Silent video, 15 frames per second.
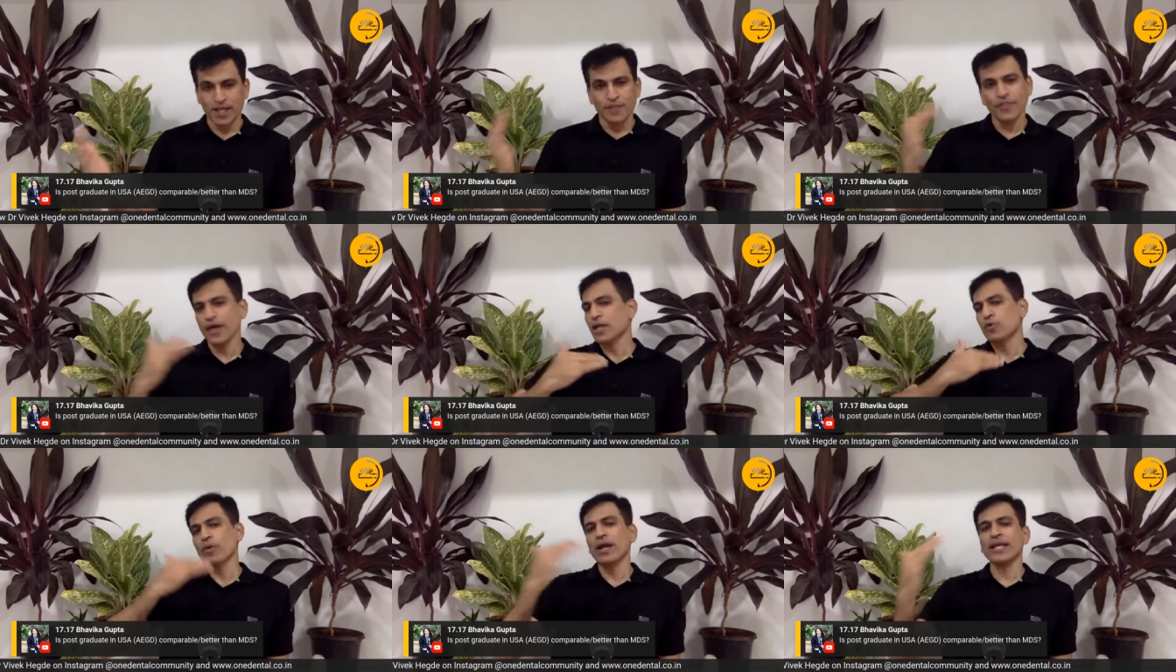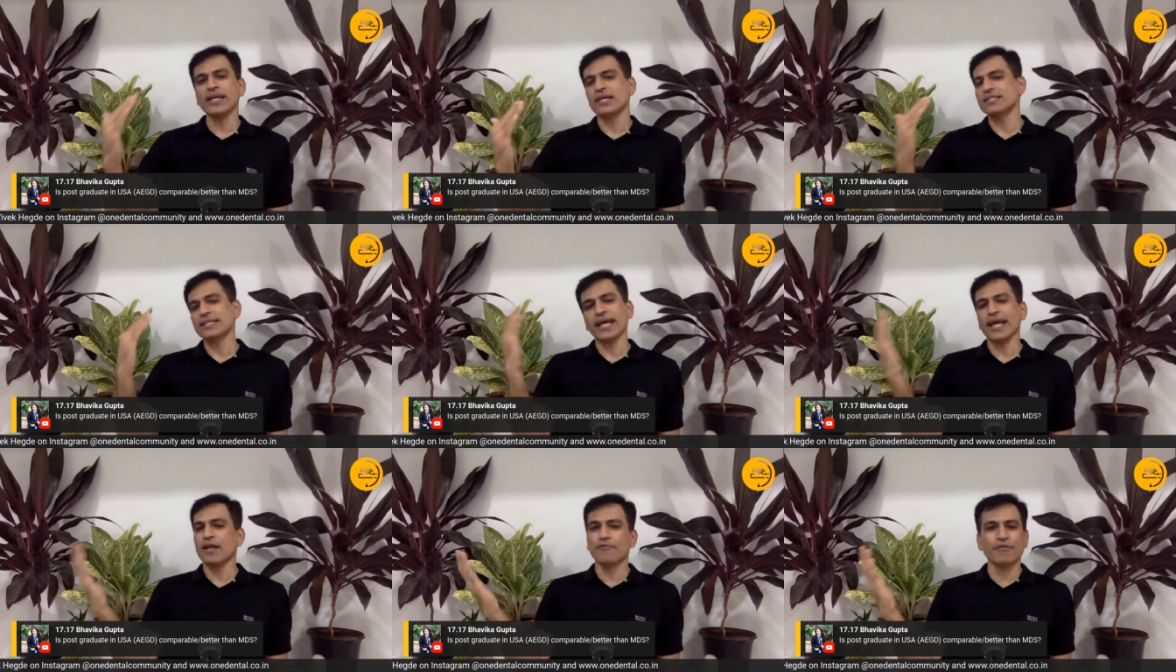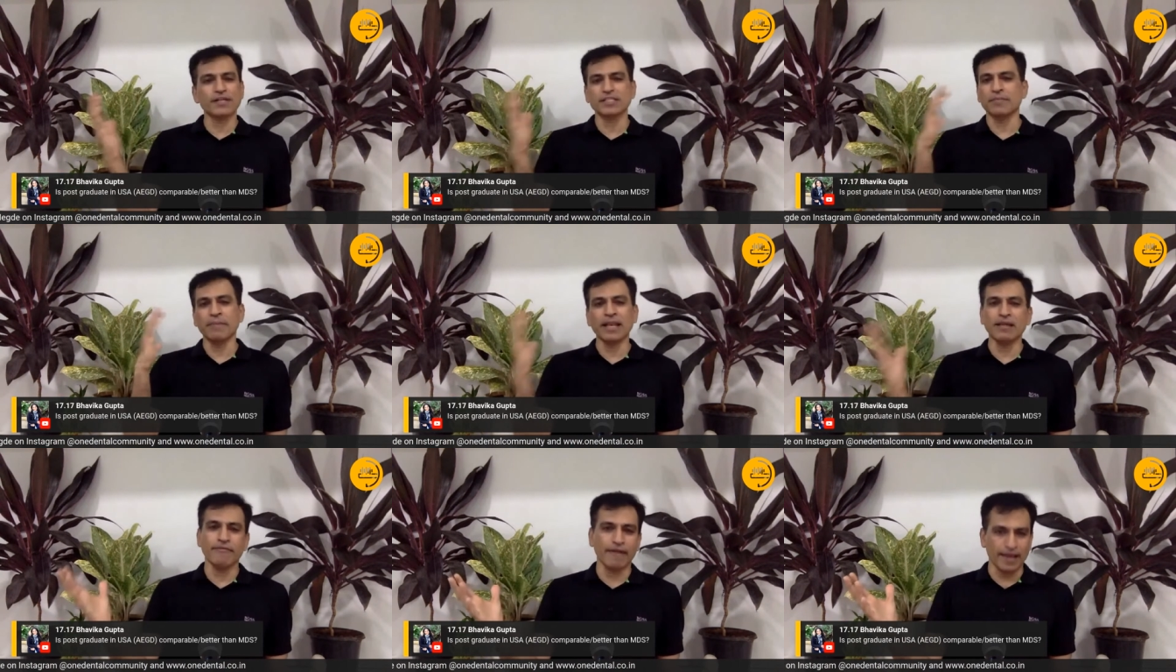They're 20 years ahead of us in
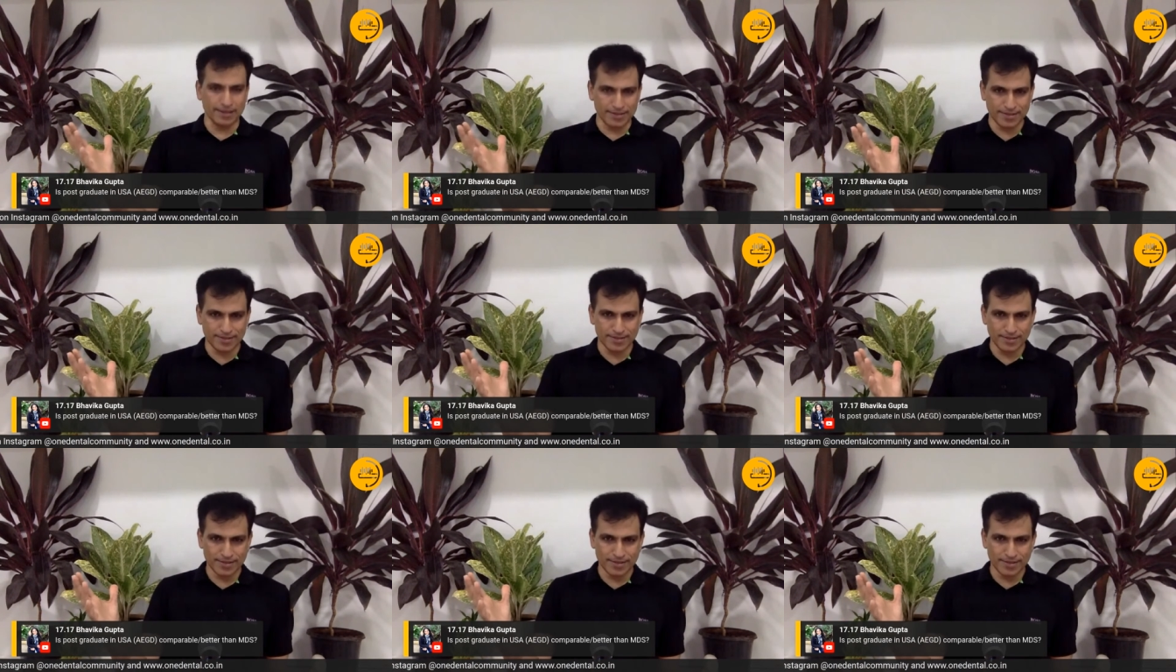many ways.